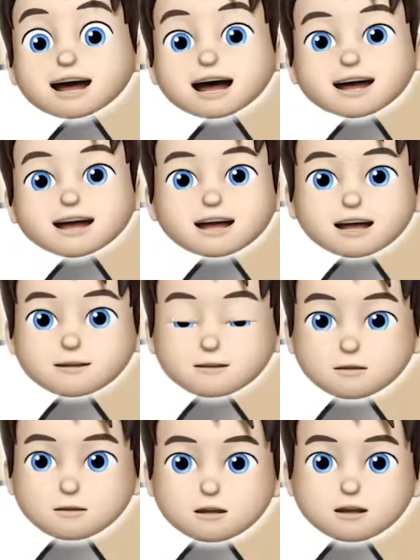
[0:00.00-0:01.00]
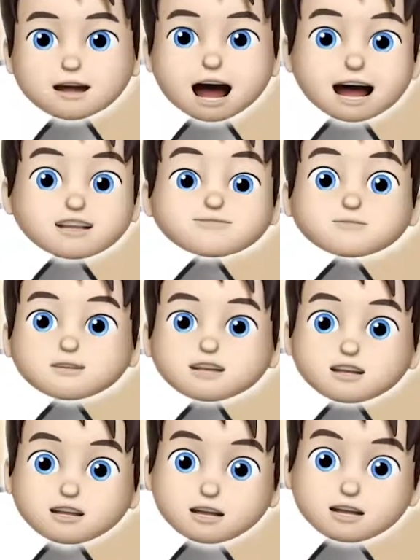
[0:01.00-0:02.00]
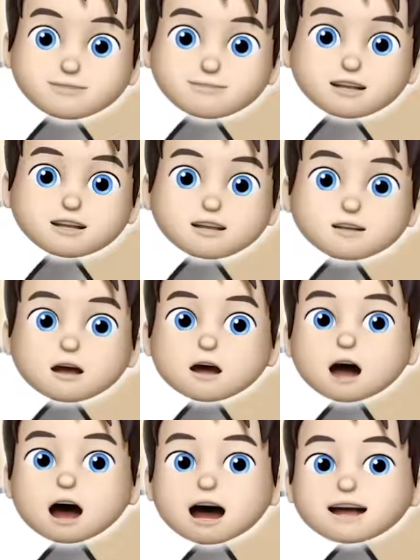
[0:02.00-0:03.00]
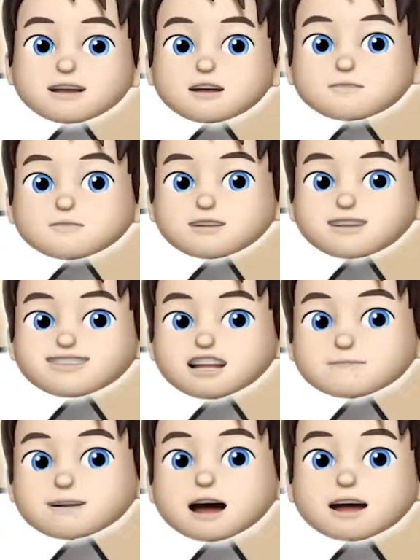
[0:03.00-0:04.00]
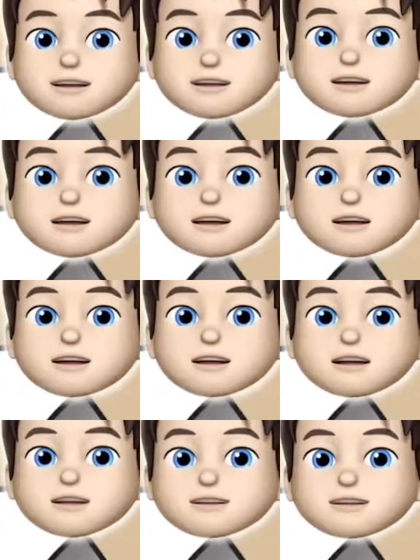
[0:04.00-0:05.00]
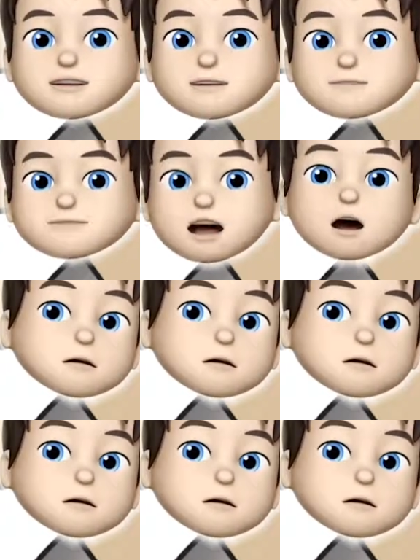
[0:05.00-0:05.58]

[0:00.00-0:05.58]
in a more natural, earthy feel, I go for a JPEG. That